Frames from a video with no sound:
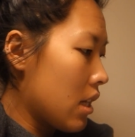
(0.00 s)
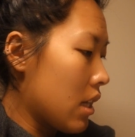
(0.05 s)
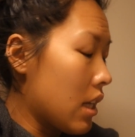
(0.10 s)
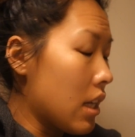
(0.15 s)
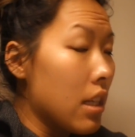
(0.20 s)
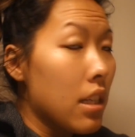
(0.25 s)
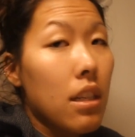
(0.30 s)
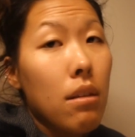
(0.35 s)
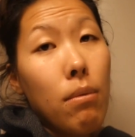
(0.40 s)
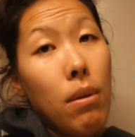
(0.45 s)

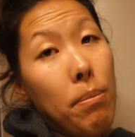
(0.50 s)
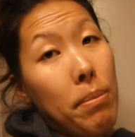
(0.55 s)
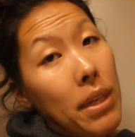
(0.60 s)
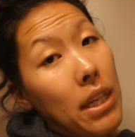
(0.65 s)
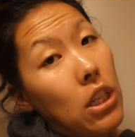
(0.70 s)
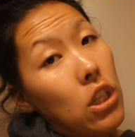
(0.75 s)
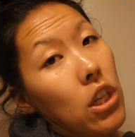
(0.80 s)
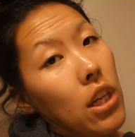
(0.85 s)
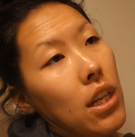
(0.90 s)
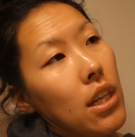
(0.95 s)
get into my
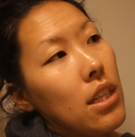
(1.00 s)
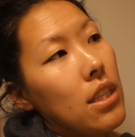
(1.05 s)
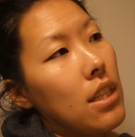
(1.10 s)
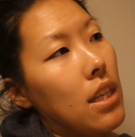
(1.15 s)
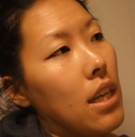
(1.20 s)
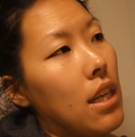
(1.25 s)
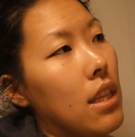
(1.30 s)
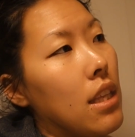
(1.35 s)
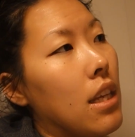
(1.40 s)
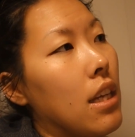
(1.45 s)
PJs,
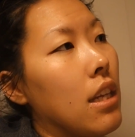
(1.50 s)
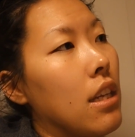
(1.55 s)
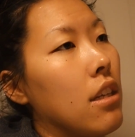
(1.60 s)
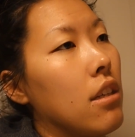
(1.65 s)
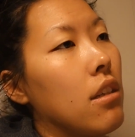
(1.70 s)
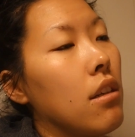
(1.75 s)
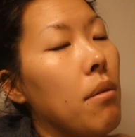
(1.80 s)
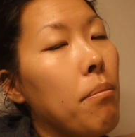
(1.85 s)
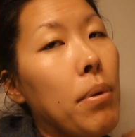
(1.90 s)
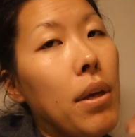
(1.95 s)
and
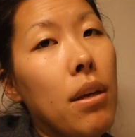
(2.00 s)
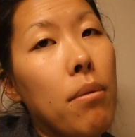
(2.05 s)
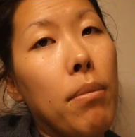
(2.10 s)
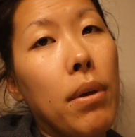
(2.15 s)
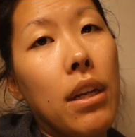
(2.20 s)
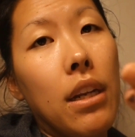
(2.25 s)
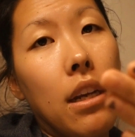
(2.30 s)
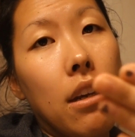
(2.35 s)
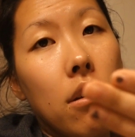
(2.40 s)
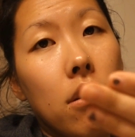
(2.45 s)
then paint
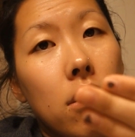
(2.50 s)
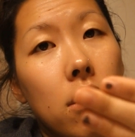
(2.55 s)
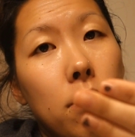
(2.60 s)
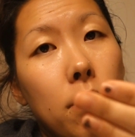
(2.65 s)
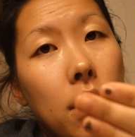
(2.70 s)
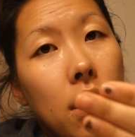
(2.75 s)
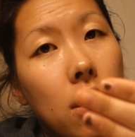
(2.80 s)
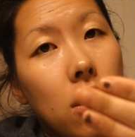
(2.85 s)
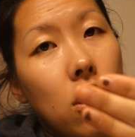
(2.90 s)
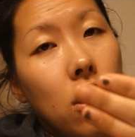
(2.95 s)
my nails
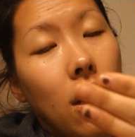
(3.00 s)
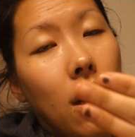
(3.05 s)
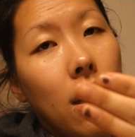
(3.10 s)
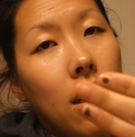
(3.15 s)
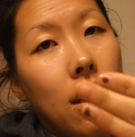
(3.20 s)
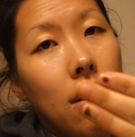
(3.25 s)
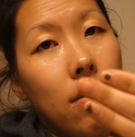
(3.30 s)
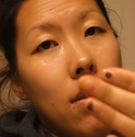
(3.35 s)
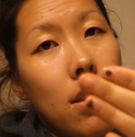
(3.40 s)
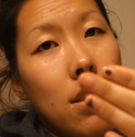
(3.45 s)
because
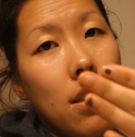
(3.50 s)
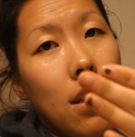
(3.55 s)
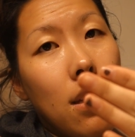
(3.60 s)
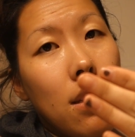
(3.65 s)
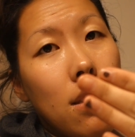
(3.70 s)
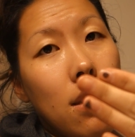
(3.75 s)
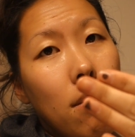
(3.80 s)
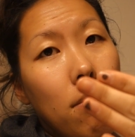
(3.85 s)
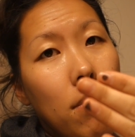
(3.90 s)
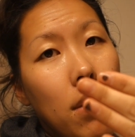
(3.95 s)
John even
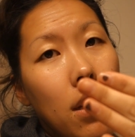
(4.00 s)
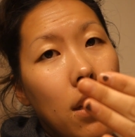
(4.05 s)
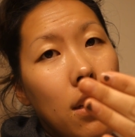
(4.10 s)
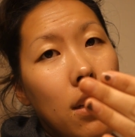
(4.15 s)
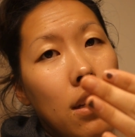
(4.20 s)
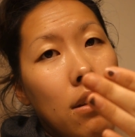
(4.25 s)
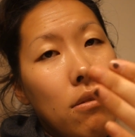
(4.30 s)
said something.